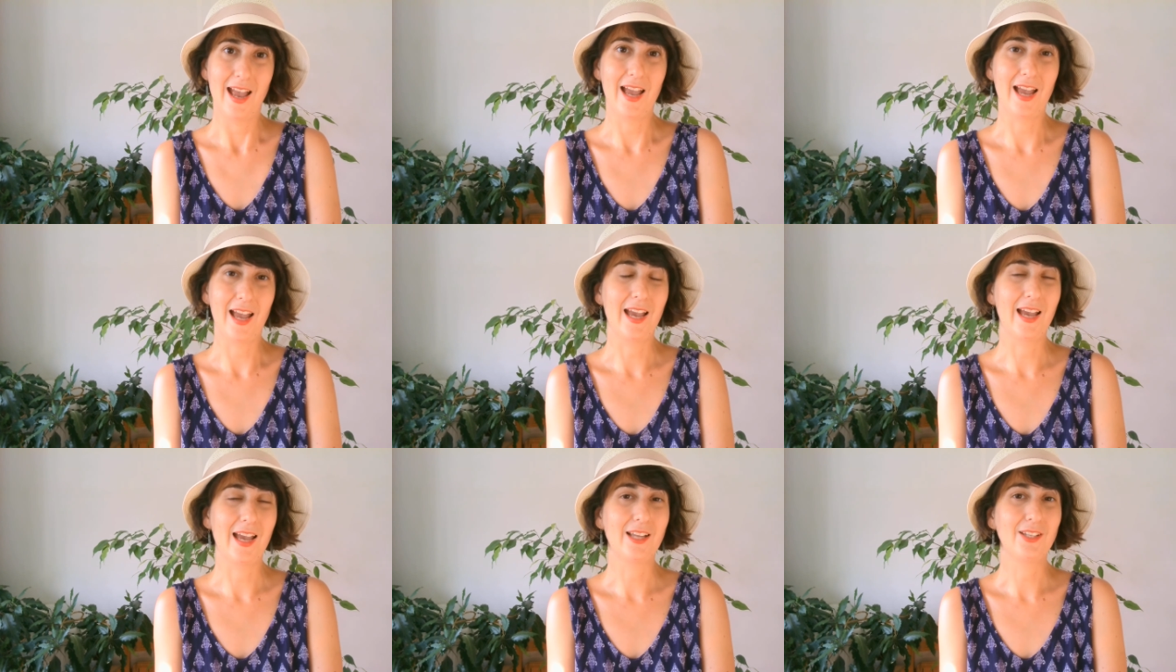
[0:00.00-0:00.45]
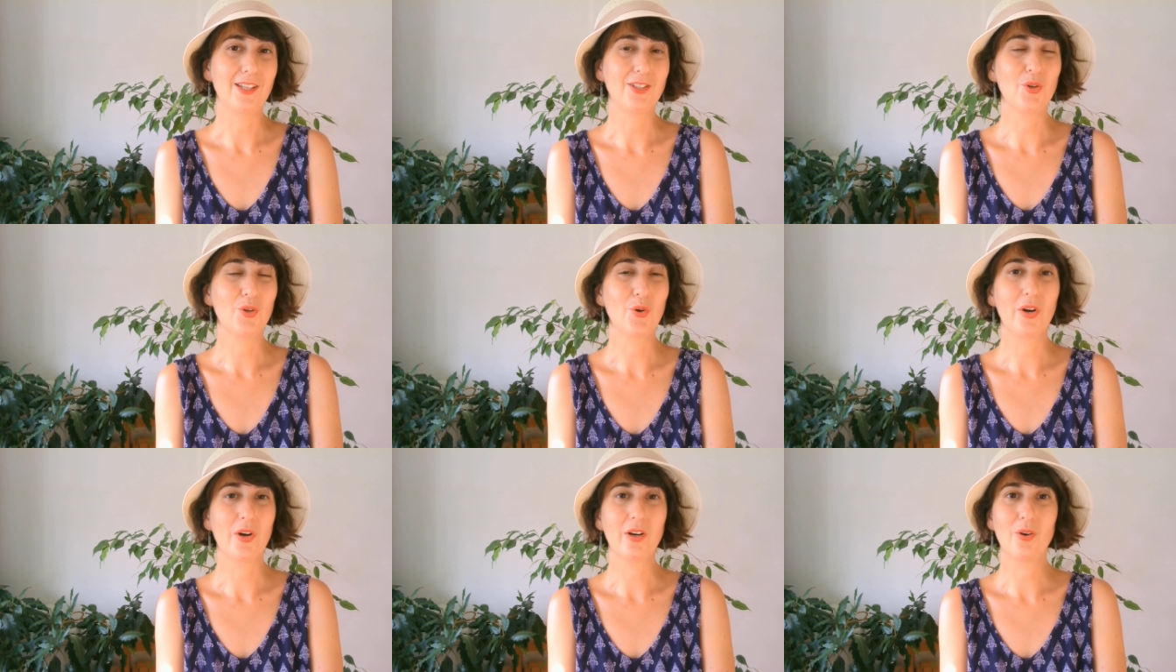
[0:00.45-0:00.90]
and
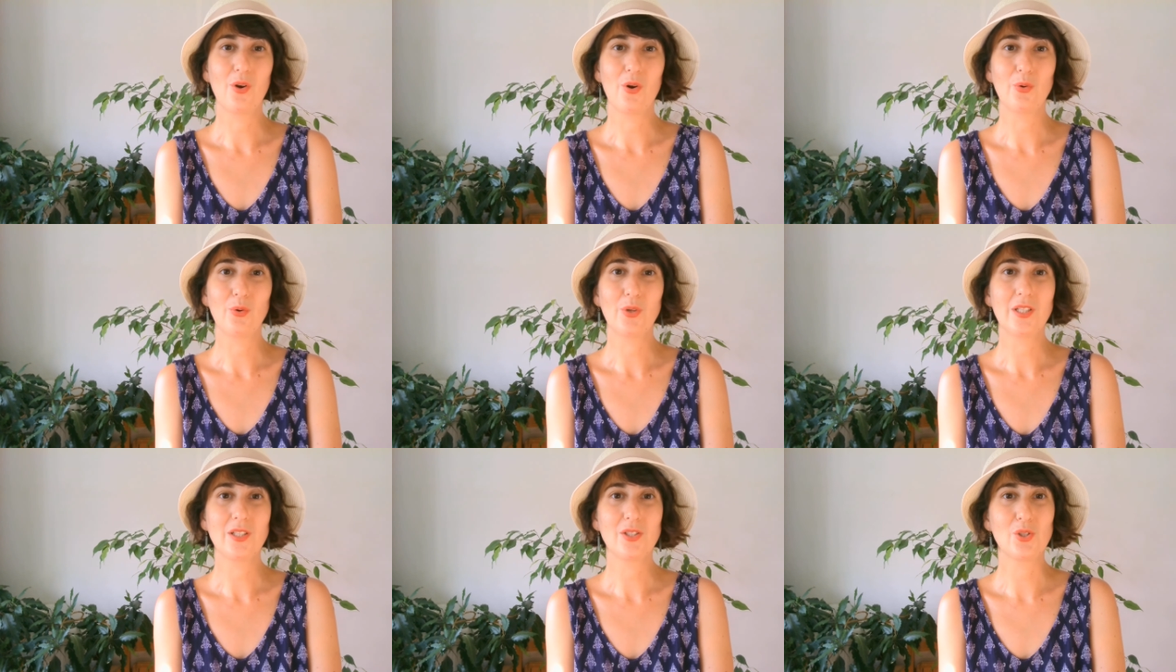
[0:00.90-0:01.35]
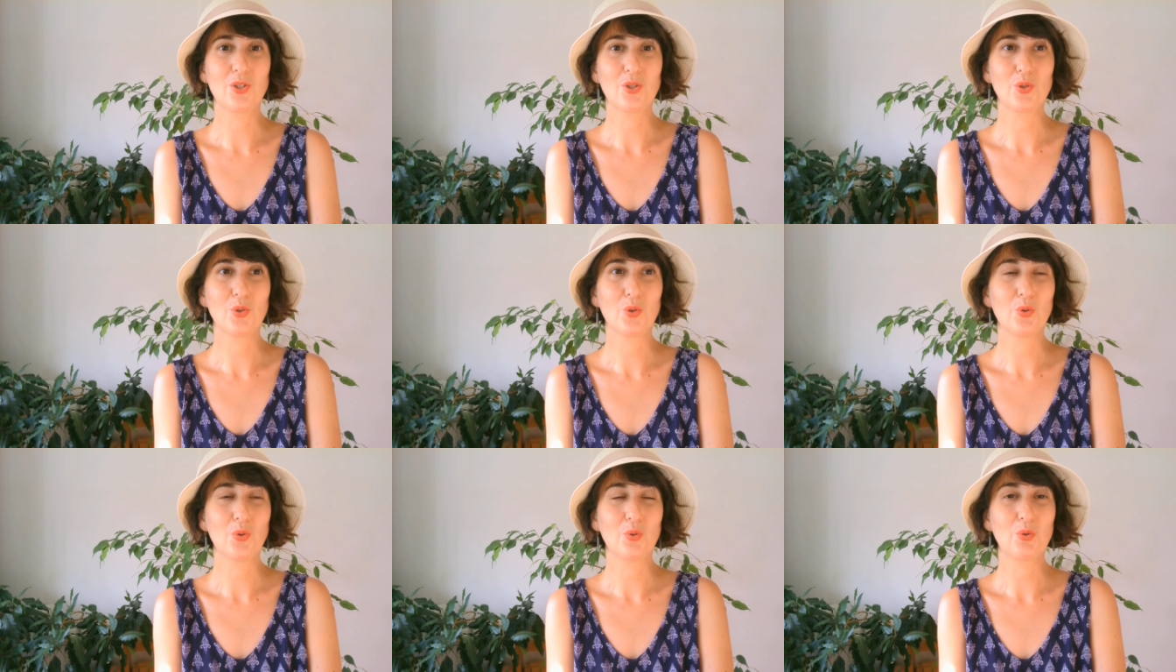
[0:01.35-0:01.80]
you are going
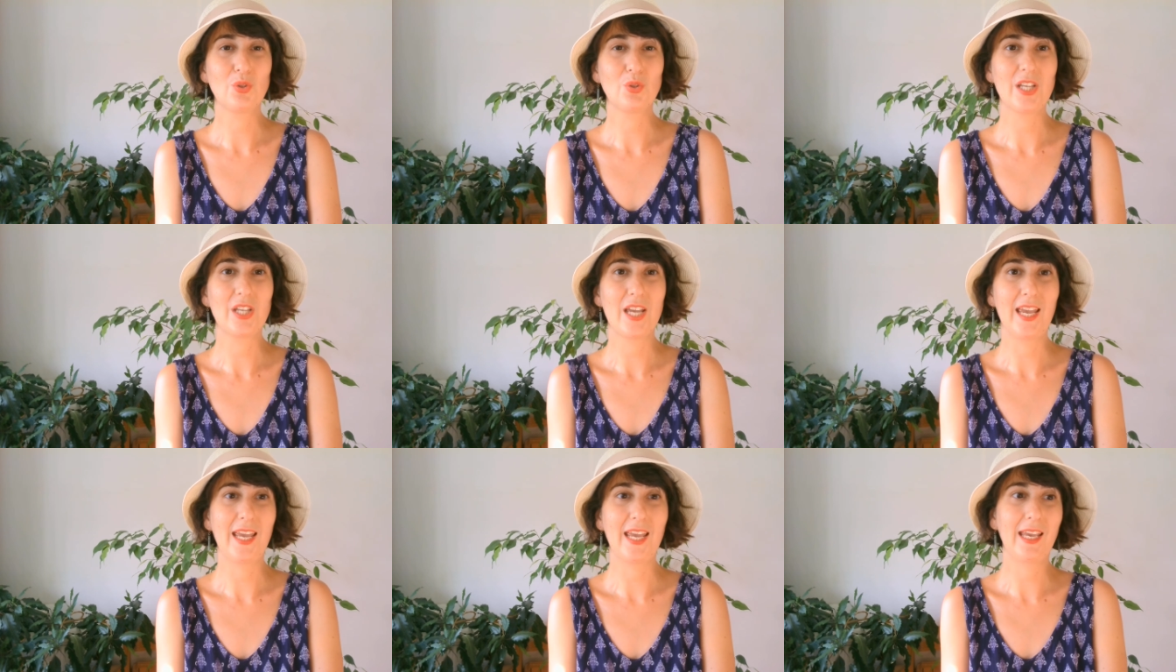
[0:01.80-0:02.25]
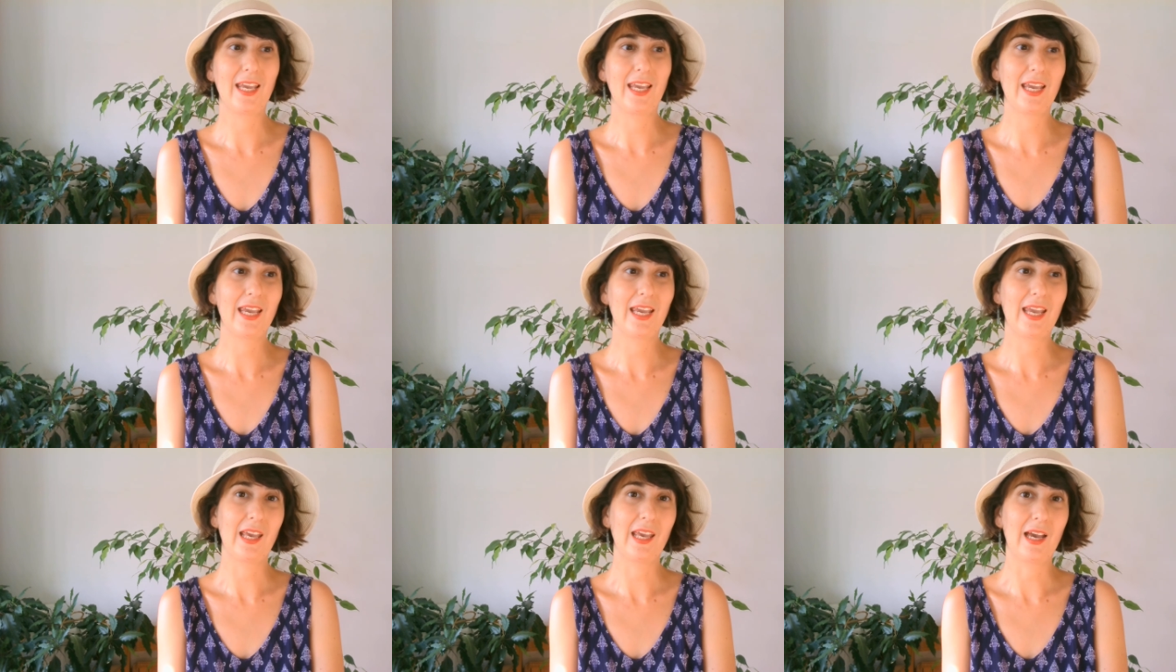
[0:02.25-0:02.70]
to
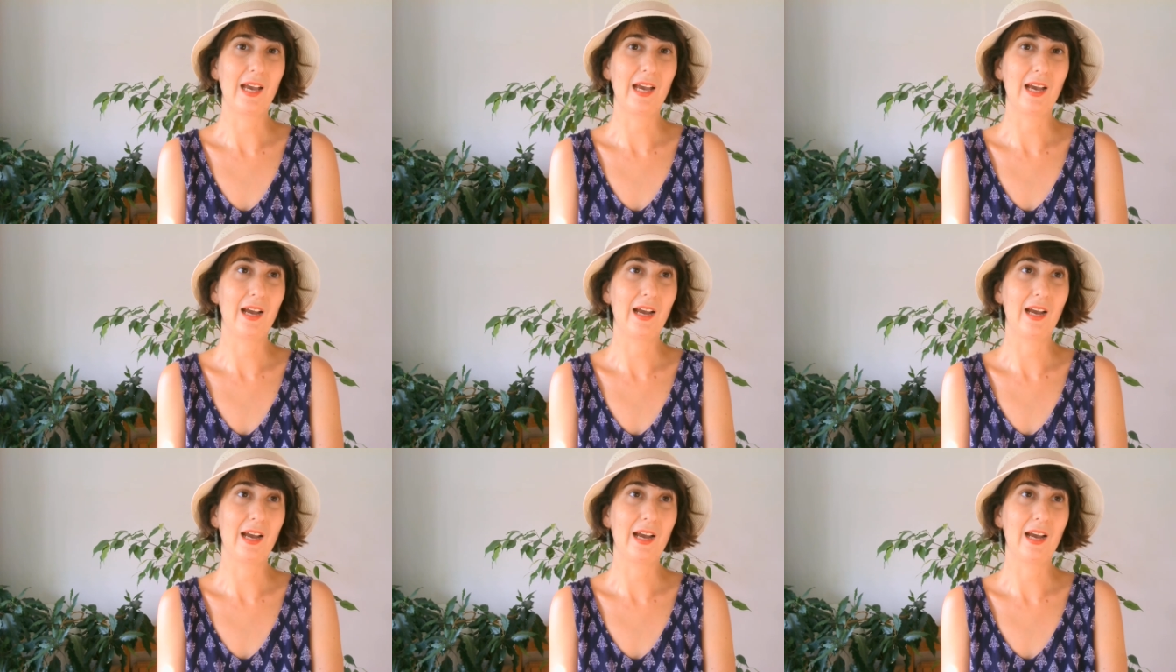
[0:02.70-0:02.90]
take